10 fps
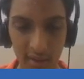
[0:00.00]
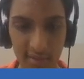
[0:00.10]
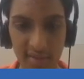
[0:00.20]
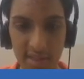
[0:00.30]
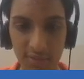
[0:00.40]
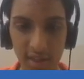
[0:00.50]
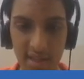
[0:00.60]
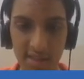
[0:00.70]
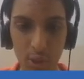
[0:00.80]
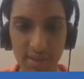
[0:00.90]
This will
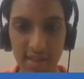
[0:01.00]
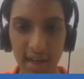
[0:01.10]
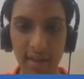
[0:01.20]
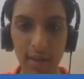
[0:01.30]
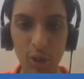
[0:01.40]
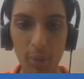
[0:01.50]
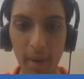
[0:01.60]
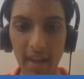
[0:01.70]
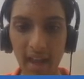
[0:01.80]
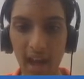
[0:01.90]
dissociate into
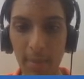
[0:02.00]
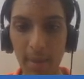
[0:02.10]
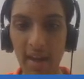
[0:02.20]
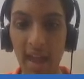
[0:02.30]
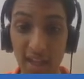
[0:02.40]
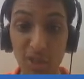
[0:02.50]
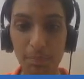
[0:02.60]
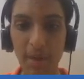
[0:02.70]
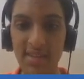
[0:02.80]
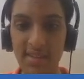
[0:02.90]
bicarbon H
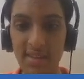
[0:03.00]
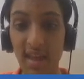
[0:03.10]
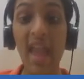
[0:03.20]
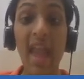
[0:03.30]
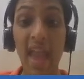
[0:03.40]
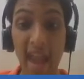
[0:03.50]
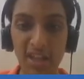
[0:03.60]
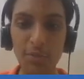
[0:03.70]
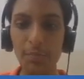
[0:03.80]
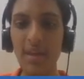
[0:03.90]
plus.
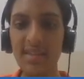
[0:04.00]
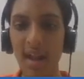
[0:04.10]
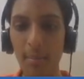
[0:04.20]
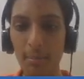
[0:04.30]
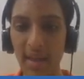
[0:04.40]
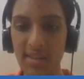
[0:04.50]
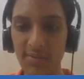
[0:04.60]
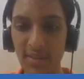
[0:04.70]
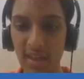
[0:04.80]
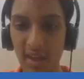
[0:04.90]
H plus combines
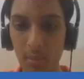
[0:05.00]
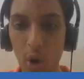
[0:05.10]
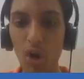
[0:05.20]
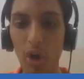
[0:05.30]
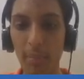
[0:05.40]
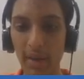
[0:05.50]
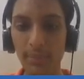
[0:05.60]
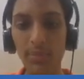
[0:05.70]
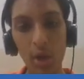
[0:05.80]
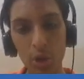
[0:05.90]
with hemoglobin
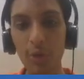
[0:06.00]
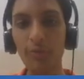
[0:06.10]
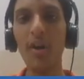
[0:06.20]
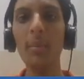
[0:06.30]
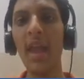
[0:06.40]
to form